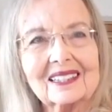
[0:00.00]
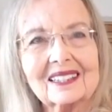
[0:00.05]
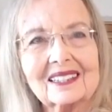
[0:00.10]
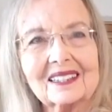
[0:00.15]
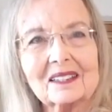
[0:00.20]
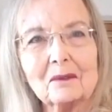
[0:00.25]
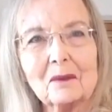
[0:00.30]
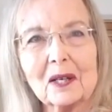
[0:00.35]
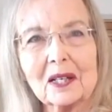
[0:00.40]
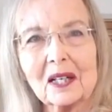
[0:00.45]

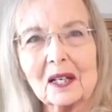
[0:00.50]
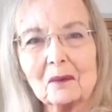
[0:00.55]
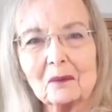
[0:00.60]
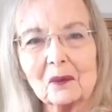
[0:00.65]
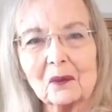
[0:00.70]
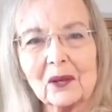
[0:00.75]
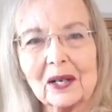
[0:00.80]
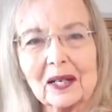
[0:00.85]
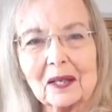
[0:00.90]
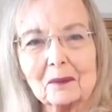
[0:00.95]
Come on up,
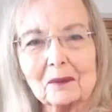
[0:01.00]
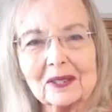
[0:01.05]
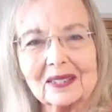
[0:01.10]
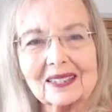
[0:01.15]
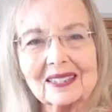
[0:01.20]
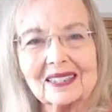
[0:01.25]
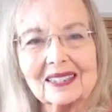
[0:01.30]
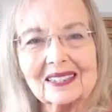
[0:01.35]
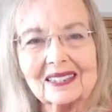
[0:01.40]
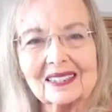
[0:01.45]

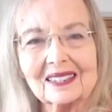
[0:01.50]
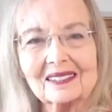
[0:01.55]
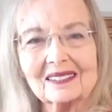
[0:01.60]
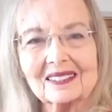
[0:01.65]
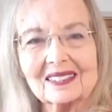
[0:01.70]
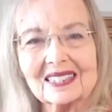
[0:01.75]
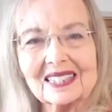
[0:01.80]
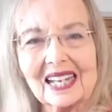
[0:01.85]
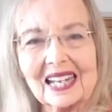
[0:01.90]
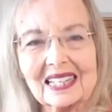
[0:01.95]
Raymond and
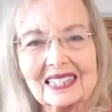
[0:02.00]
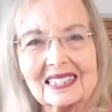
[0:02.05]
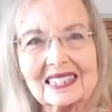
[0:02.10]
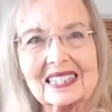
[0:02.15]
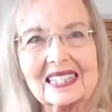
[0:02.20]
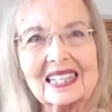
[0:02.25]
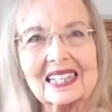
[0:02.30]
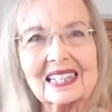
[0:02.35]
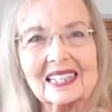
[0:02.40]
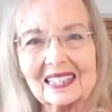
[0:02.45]

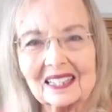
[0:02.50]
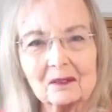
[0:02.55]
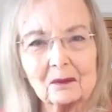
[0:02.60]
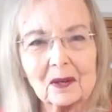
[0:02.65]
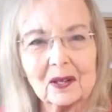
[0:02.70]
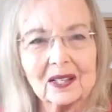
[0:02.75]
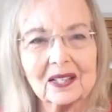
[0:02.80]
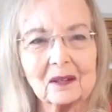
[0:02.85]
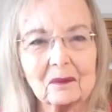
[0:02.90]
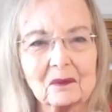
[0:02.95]
Stacy. Come
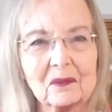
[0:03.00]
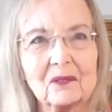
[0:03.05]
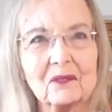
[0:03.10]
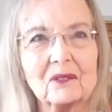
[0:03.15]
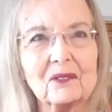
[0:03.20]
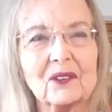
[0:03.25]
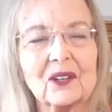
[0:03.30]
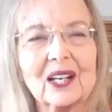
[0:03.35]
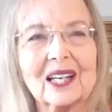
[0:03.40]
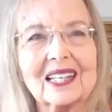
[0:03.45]
on up in
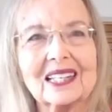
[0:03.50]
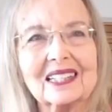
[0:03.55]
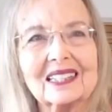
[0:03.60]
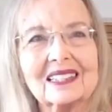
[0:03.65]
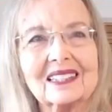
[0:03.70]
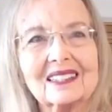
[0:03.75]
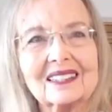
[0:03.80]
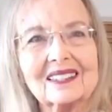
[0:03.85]
front.